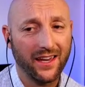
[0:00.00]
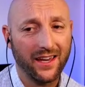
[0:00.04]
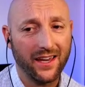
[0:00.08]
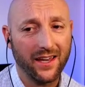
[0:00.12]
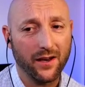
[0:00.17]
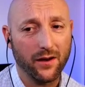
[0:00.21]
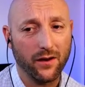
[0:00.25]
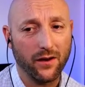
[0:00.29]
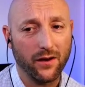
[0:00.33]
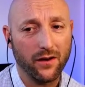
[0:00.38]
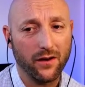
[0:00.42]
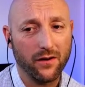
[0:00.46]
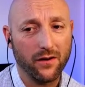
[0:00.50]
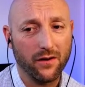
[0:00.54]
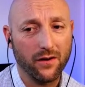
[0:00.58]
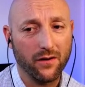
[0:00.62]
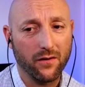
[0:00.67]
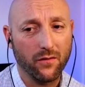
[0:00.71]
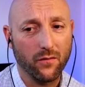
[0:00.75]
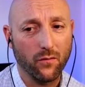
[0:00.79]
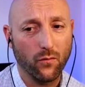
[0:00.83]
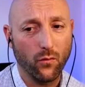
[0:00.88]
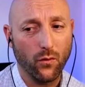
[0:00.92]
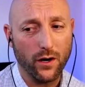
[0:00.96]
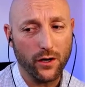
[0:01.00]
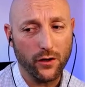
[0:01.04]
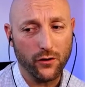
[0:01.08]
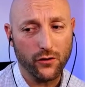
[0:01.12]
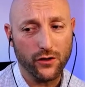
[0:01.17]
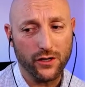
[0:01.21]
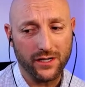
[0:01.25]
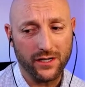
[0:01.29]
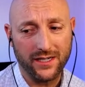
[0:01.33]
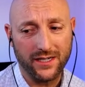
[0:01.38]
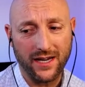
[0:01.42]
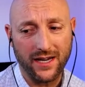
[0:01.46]
in what you
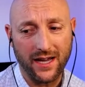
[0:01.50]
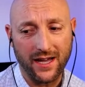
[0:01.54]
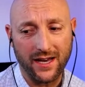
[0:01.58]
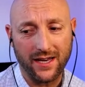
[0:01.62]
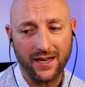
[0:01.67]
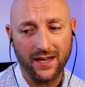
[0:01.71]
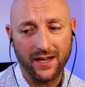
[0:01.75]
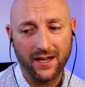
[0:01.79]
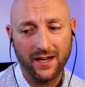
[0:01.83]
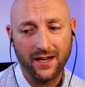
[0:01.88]
just said,